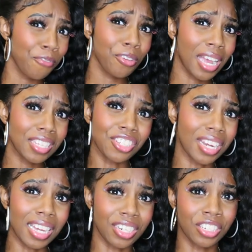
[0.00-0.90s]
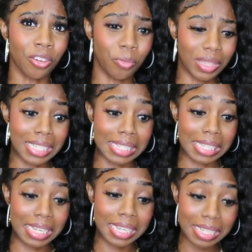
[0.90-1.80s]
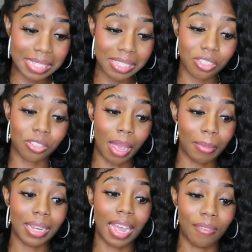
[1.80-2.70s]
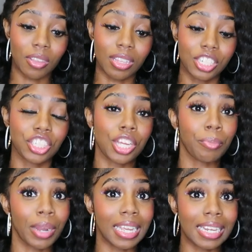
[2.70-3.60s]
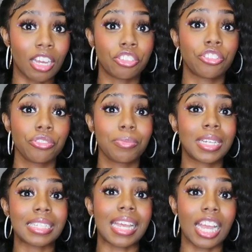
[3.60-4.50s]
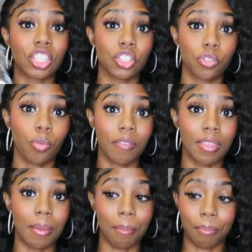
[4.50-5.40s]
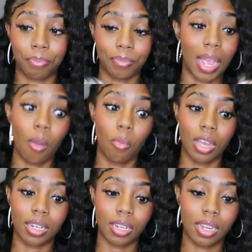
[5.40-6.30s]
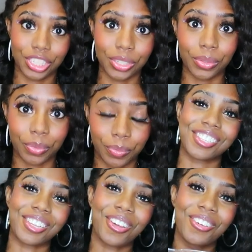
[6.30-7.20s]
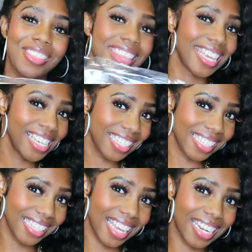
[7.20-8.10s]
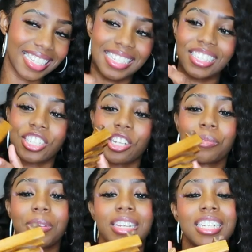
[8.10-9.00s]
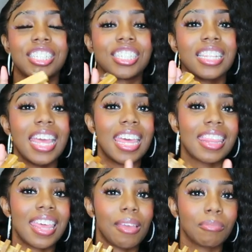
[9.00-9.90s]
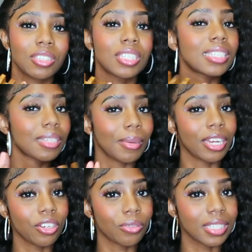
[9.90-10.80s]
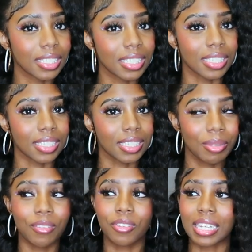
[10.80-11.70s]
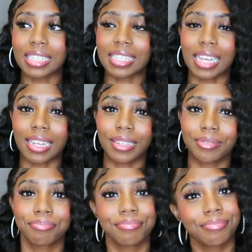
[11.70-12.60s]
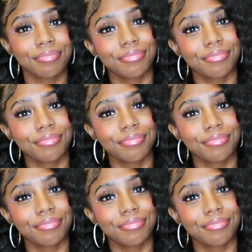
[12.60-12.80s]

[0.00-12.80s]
of you guys are not gonna know what this is, so I'm gonna have to legit break it down to you because I got two of them. Not one, two. So this, ladies and gentlemen, he, she, they, and them. Does anybody know what this is? I'm gonna give you guys a second.